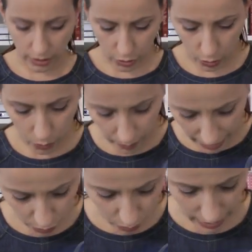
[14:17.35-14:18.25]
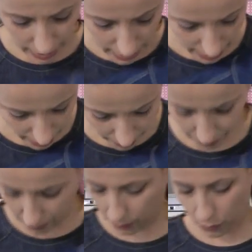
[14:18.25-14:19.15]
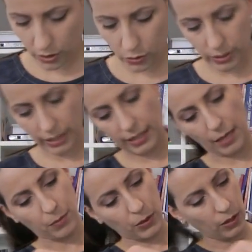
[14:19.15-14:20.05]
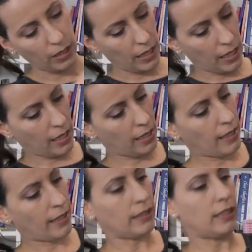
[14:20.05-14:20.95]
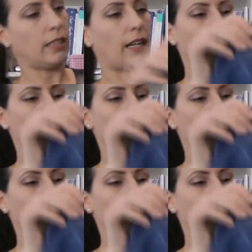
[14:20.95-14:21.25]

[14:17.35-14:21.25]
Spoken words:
So as you can see, for a good example, and here I